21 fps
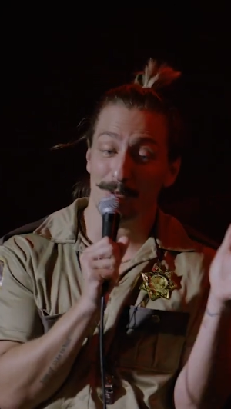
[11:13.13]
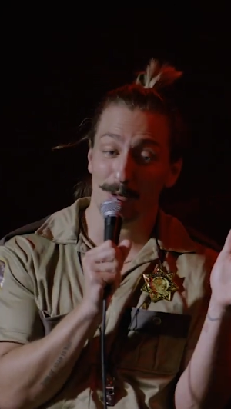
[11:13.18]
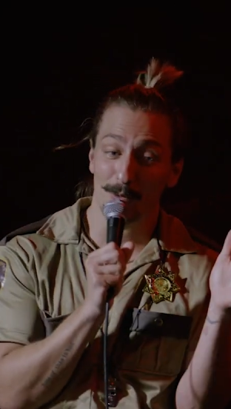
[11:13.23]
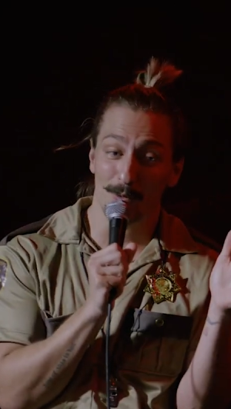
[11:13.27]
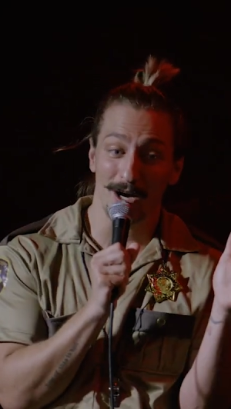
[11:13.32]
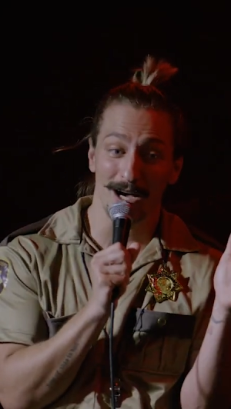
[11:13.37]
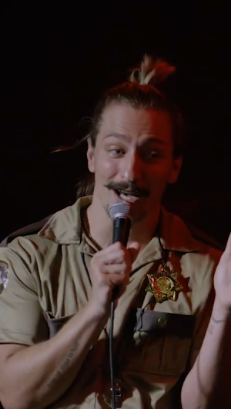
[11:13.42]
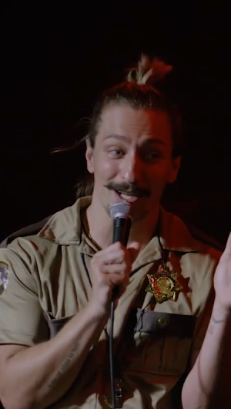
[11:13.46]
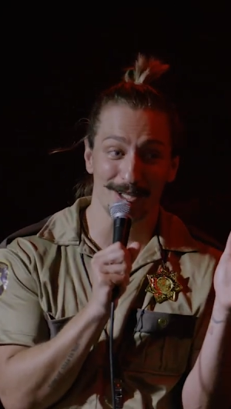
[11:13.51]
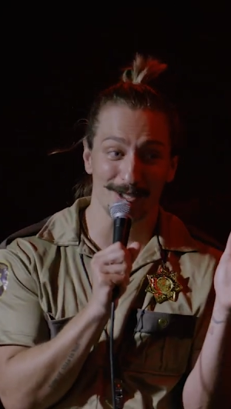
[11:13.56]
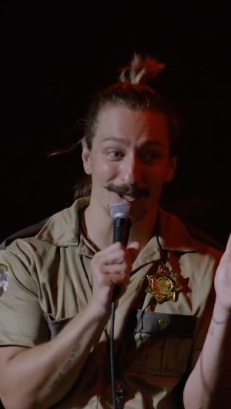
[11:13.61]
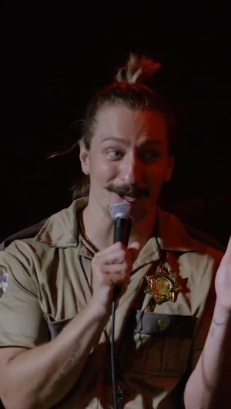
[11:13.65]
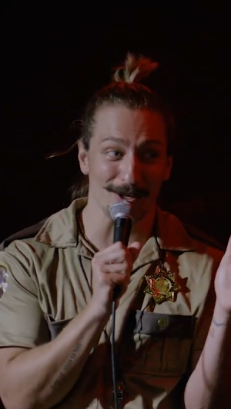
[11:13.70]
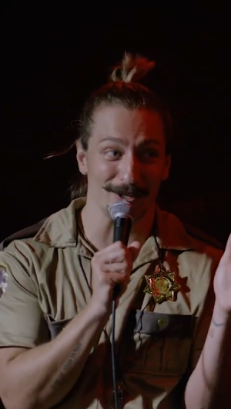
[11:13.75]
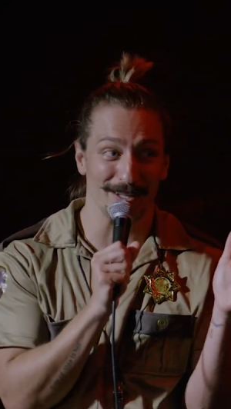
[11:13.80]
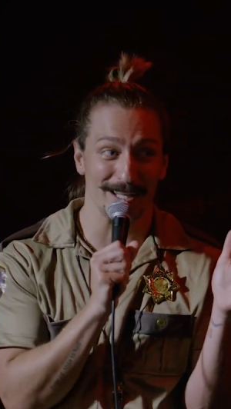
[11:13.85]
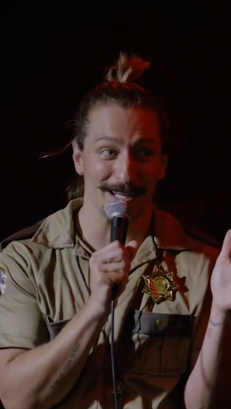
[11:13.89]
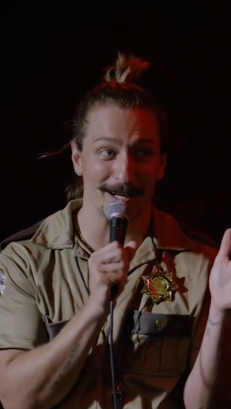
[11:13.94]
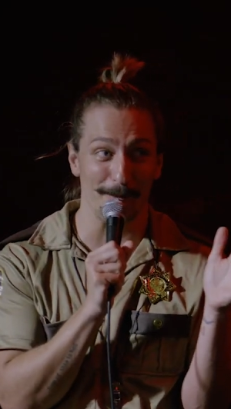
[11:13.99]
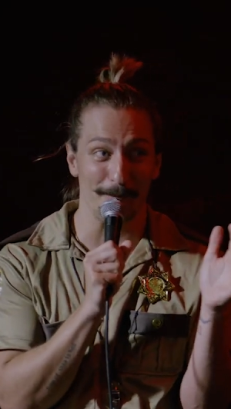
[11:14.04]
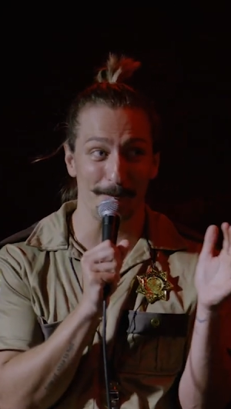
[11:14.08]
of water
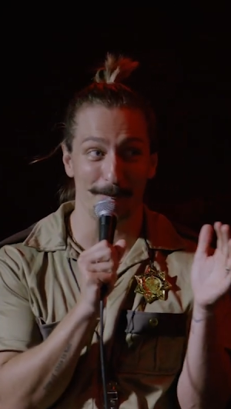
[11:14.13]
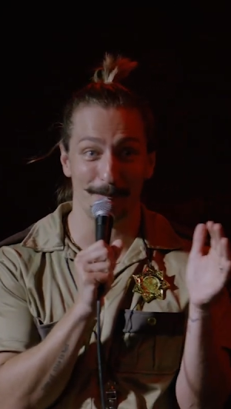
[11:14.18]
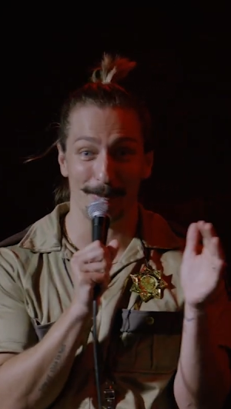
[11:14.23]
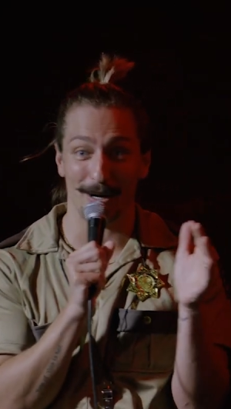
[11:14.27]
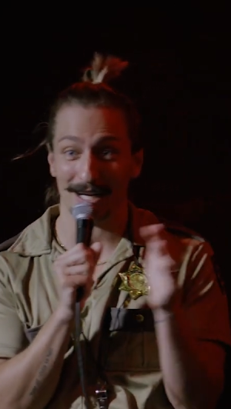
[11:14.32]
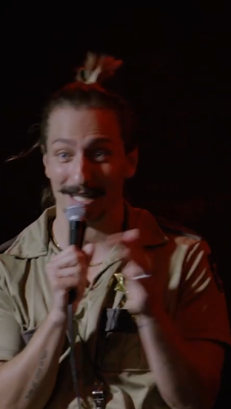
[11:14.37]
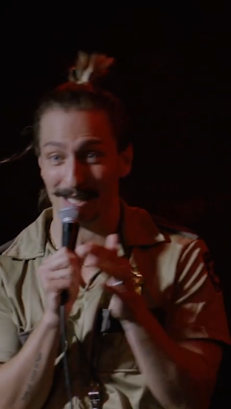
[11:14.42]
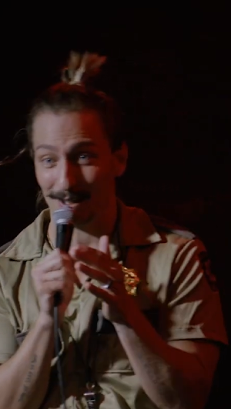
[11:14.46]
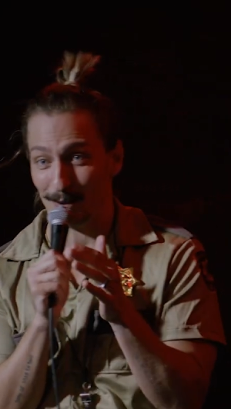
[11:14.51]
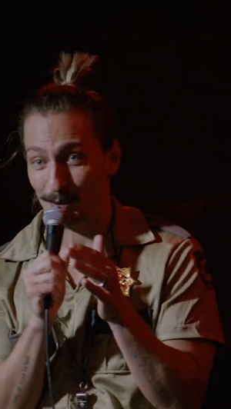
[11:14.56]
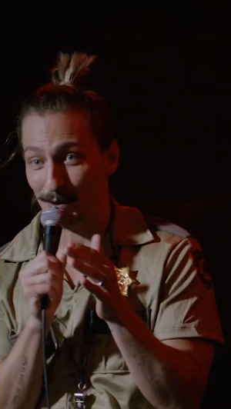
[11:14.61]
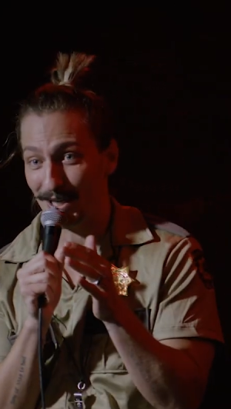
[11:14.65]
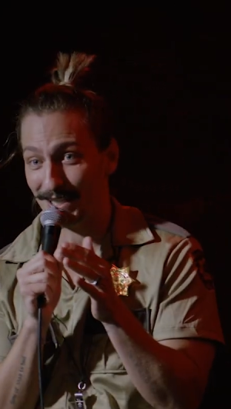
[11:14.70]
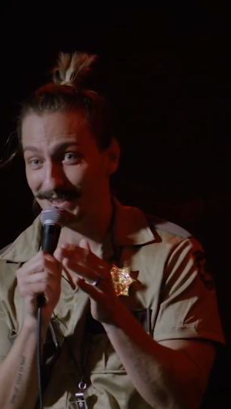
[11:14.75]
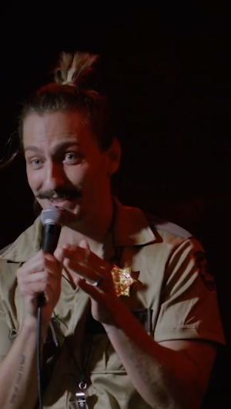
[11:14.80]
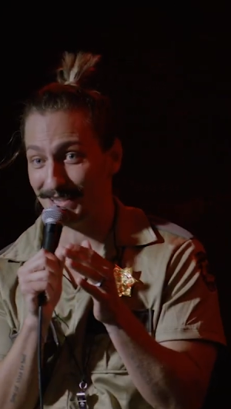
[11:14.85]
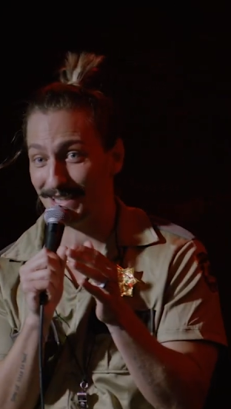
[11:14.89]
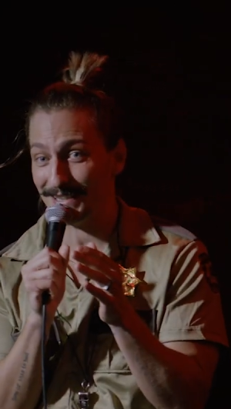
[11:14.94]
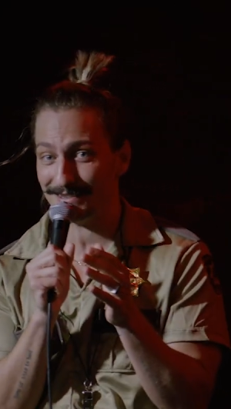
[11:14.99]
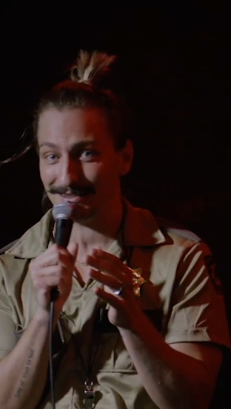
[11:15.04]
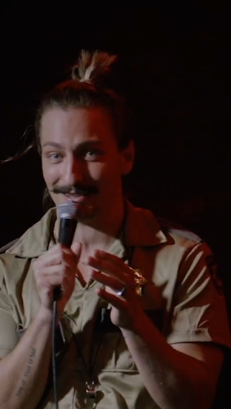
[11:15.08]
or like a bucket of water?
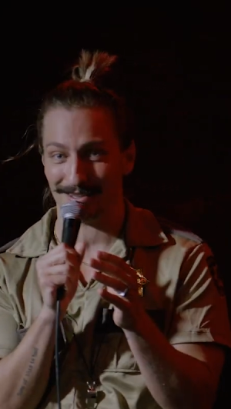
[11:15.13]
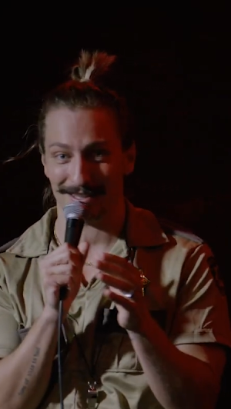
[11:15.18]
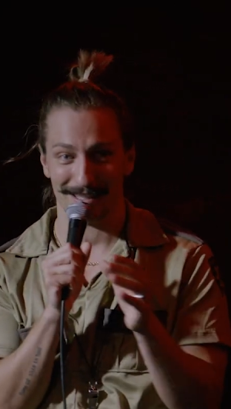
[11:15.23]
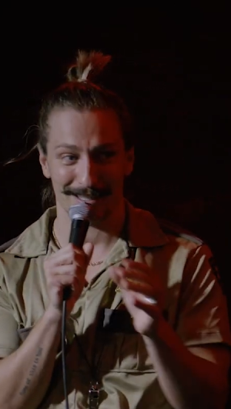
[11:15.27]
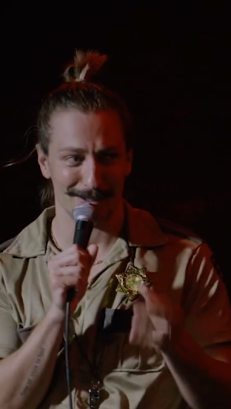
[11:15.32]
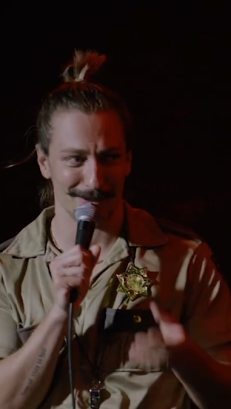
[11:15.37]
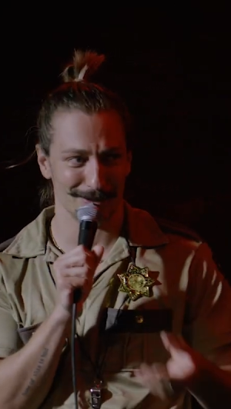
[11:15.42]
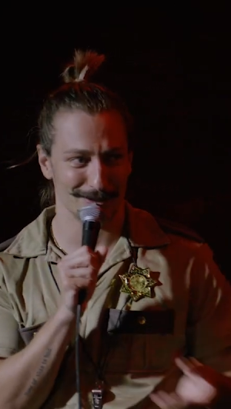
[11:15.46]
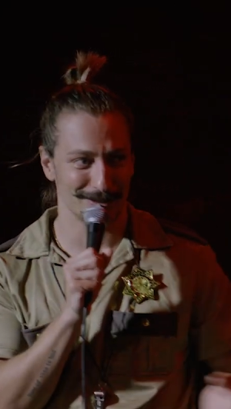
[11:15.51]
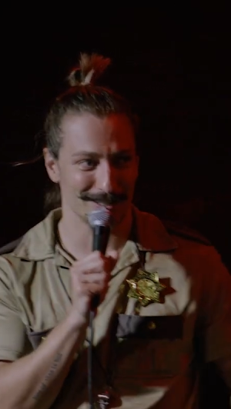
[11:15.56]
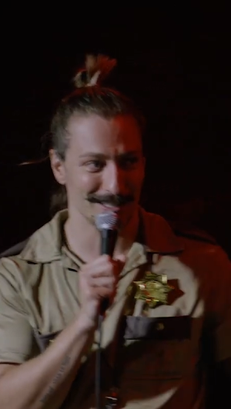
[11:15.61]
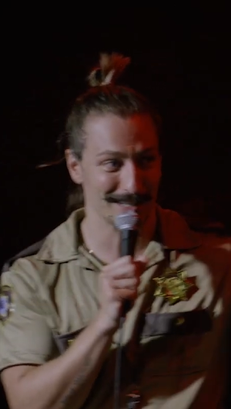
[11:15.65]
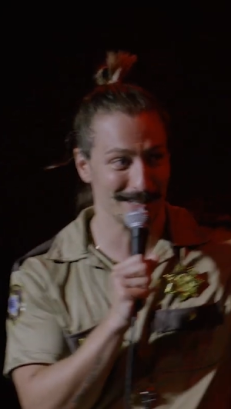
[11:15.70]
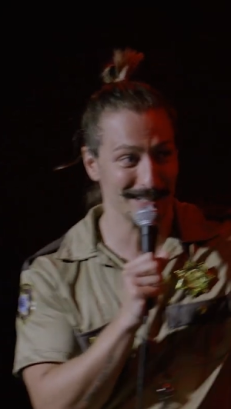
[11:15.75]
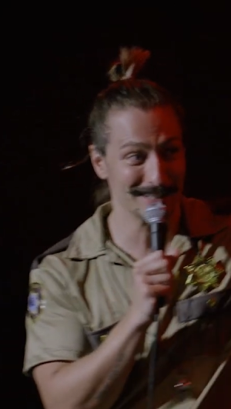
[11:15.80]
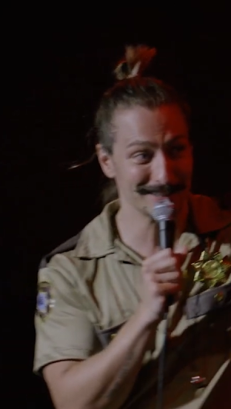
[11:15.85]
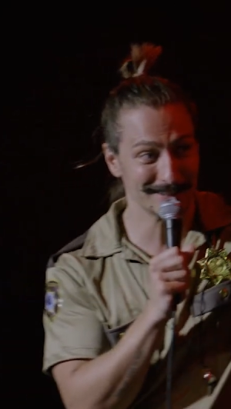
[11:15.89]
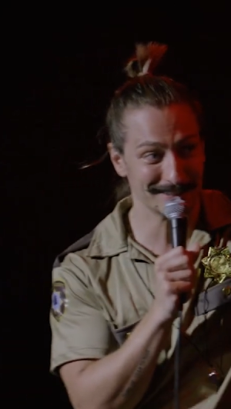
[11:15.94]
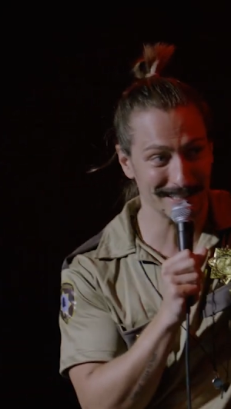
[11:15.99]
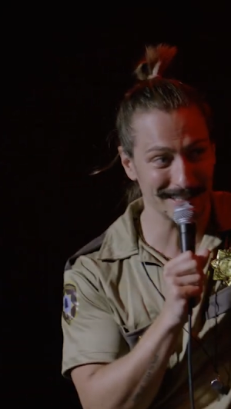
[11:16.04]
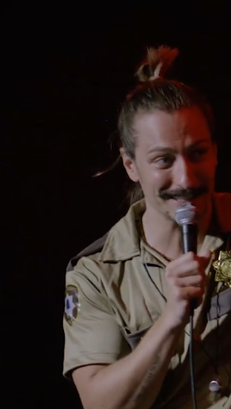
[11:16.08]
Because that's, it's like,
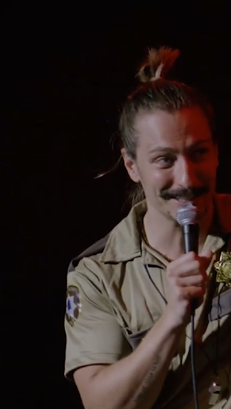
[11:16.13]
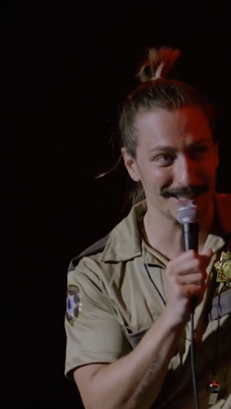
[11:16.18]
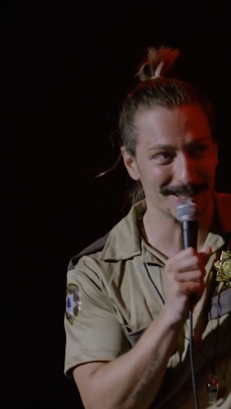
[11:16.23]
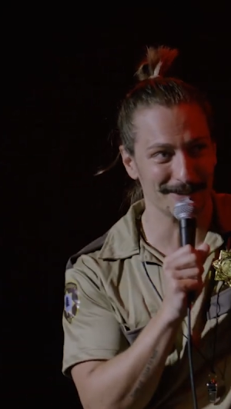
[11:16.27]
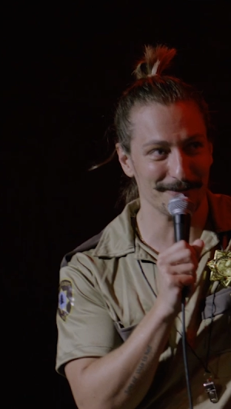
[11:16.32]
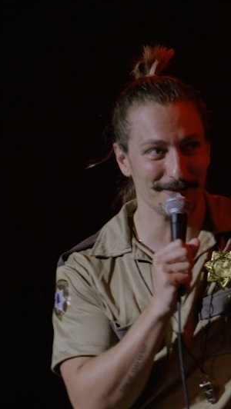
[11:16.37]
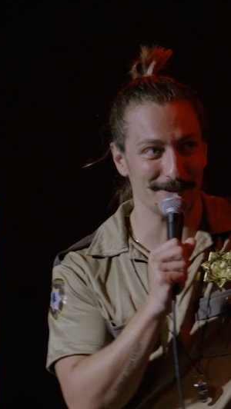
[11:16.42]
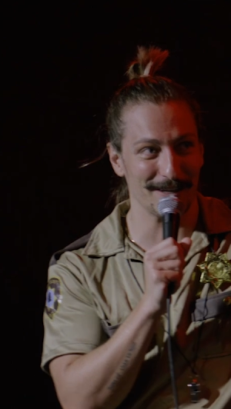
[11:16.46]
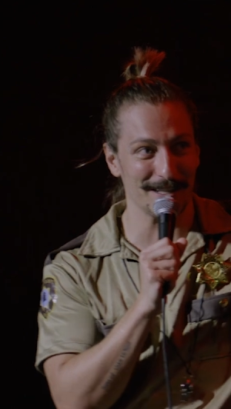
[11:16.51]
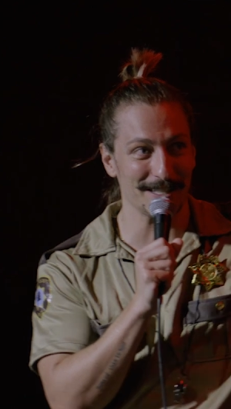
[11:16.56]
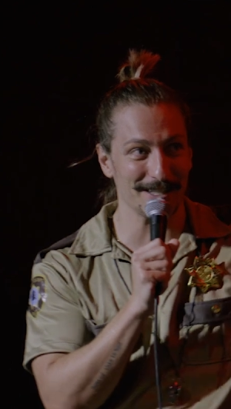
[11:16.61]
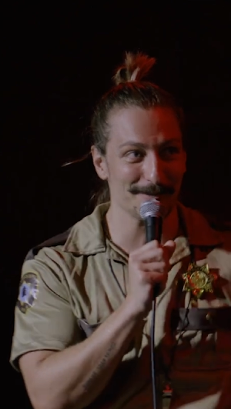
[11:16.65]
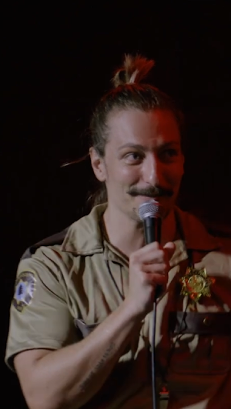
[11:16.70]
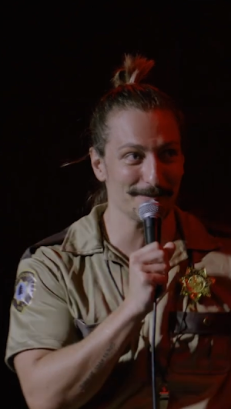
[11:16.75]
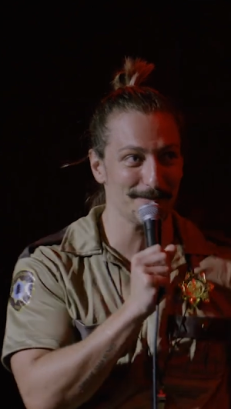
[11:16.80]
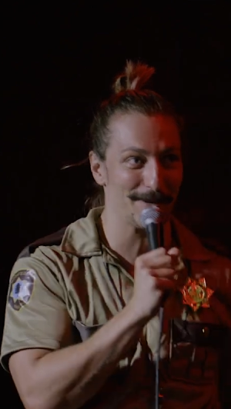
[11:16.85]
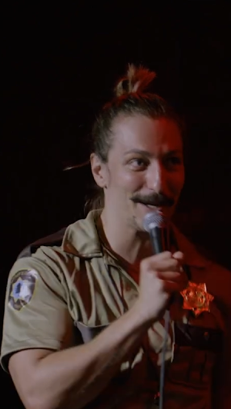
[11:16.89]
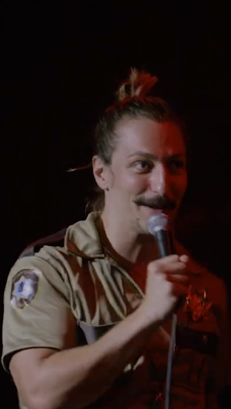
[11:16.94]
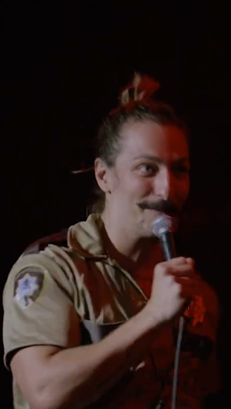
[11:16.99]
this is inconvenient, but a